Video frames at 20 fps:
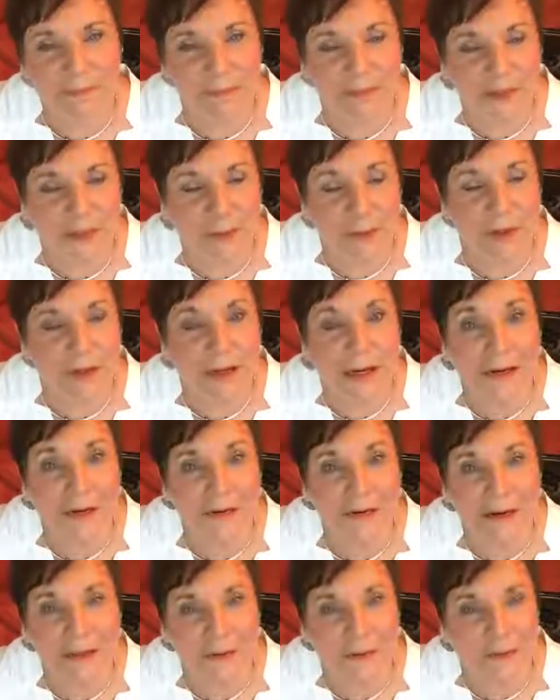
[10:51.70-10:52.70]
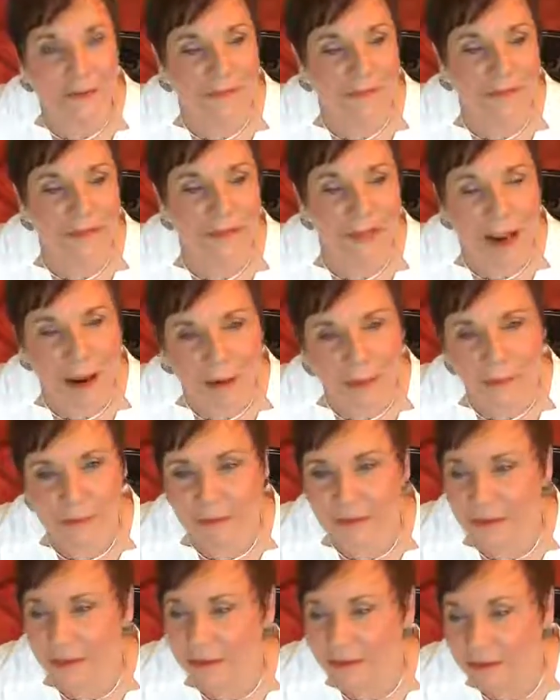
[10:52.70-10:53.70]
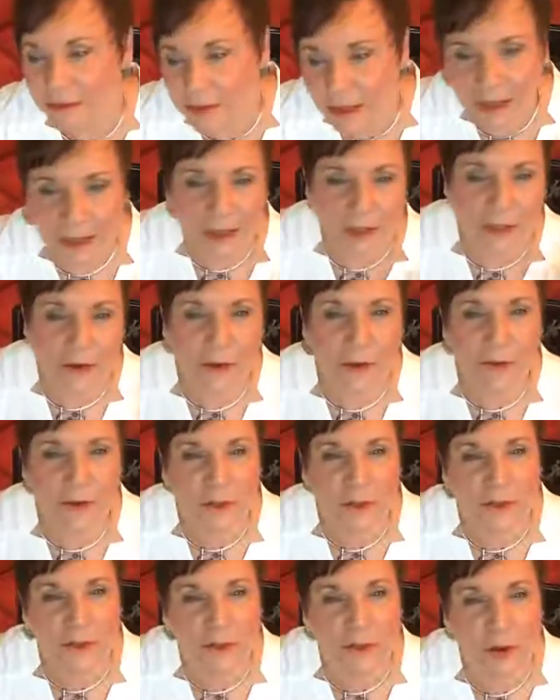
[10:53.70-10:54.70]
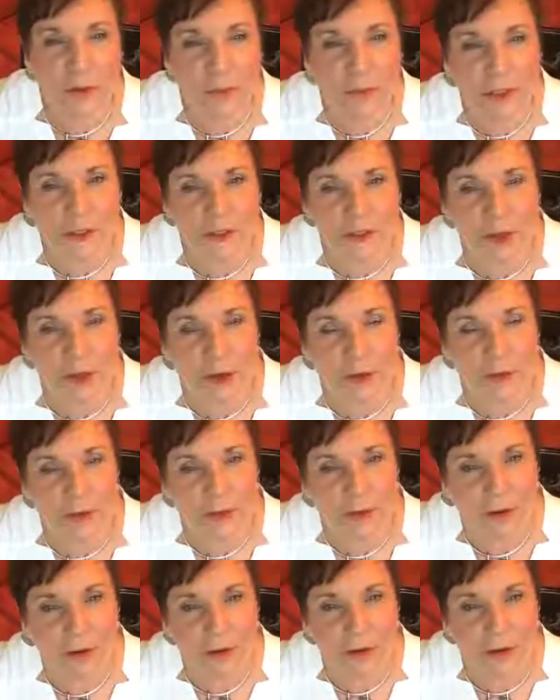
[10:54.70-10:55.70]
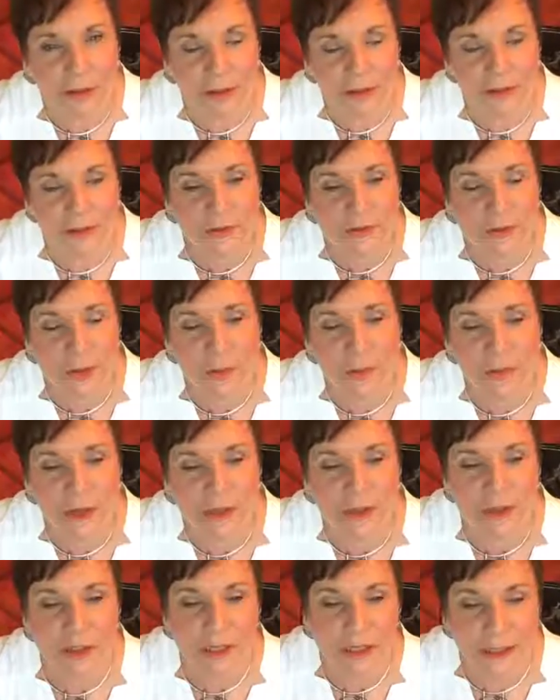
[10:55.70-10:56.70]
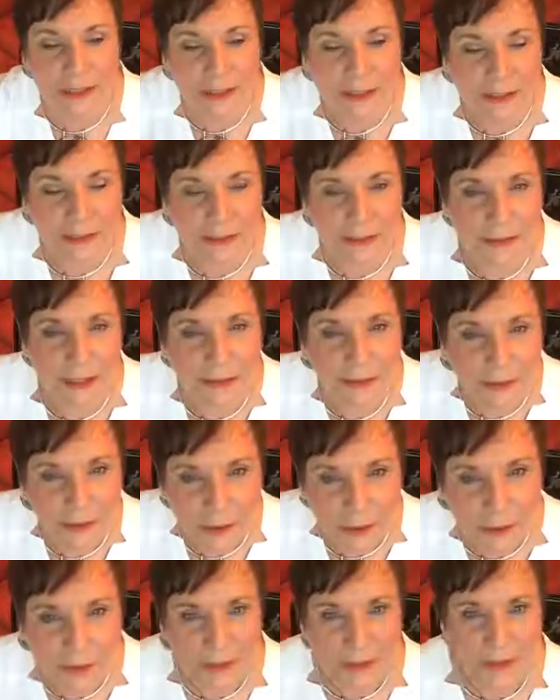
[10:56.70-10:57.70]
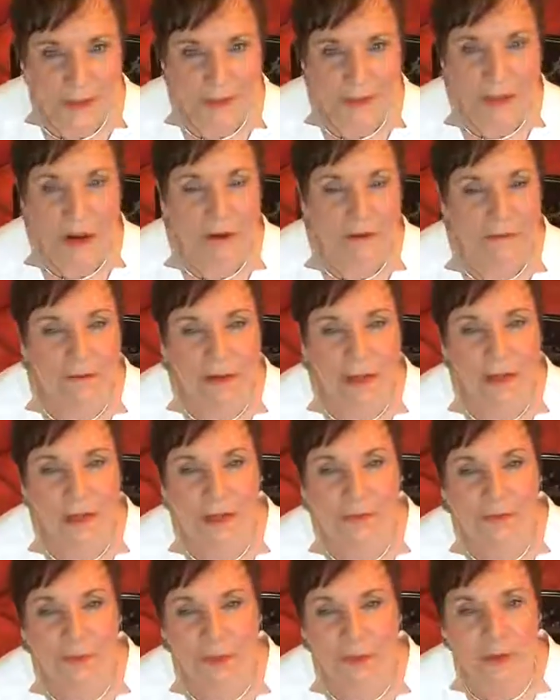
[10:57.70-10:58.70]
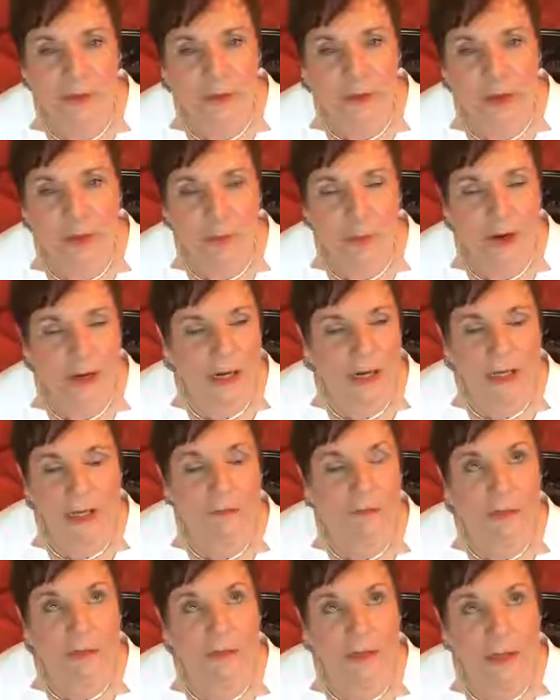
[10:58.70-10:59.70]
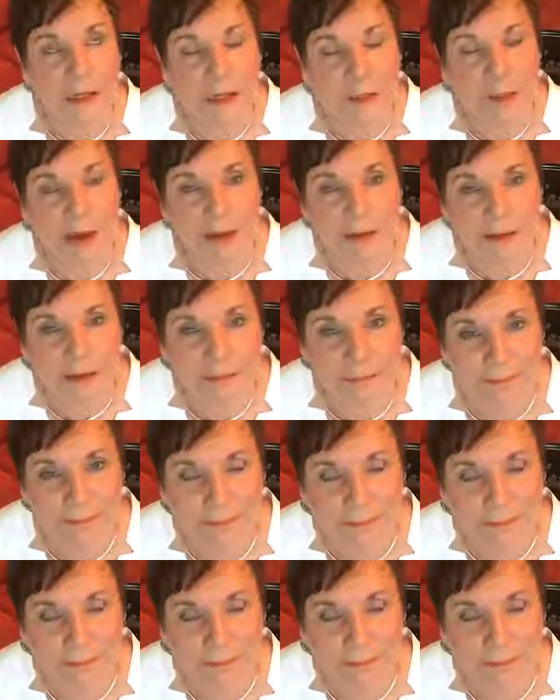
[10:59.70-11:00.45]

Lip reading: you were hearing the sounds and there's so much going on, so much sensory stuff that there's no way to even think about it.